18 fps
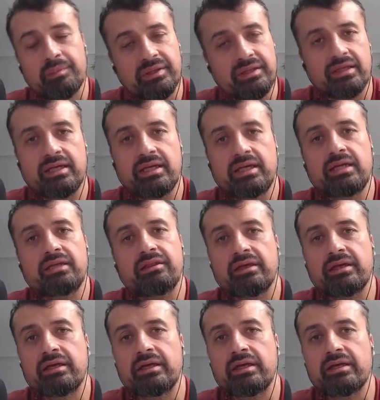But the key
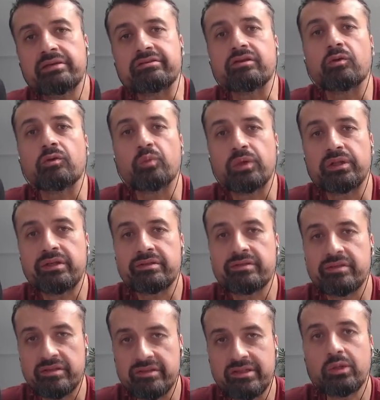thing is, with
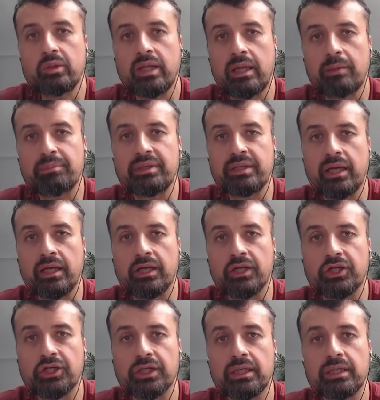this single
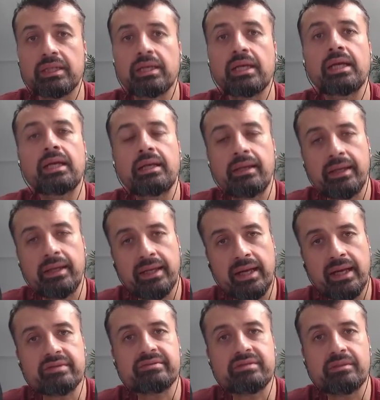application,
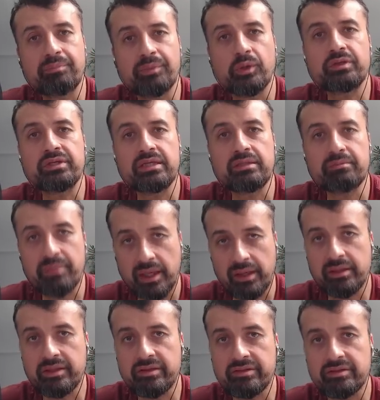it has the built-in
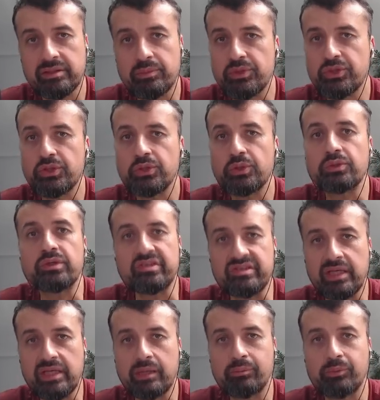mechanism to
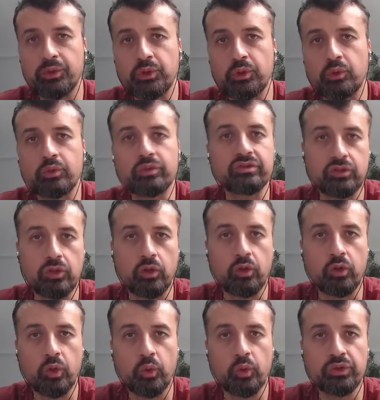disable your
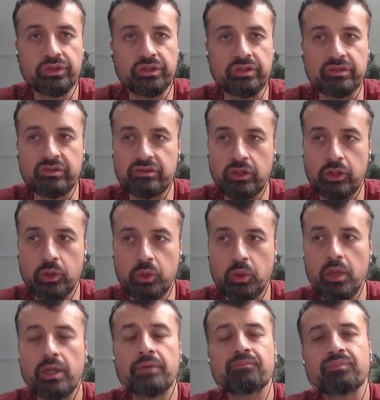stock launcher.
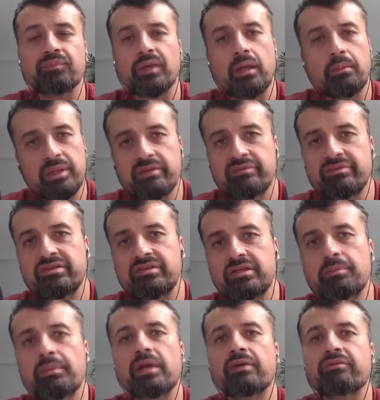So
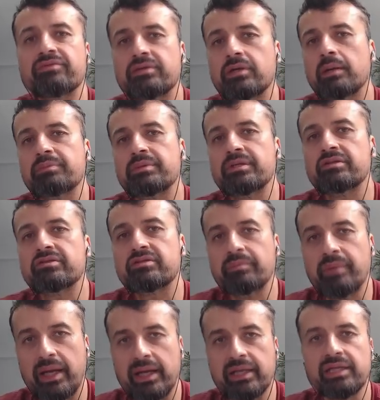previously you may have typed in
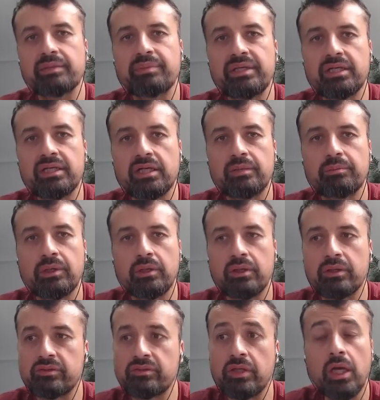some ADB
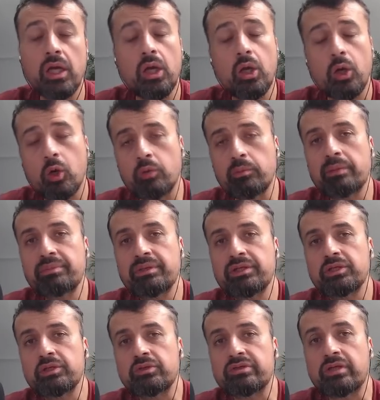commands or
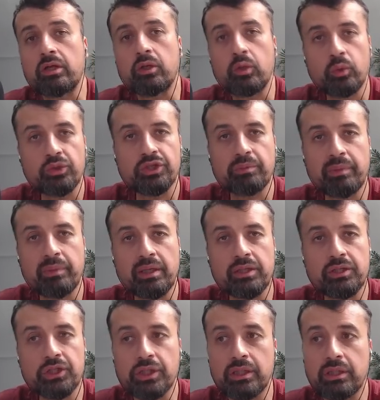maybe used Launcher
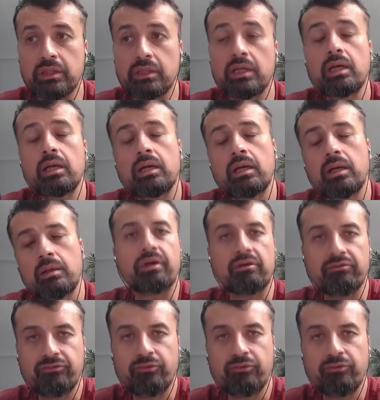Manager, but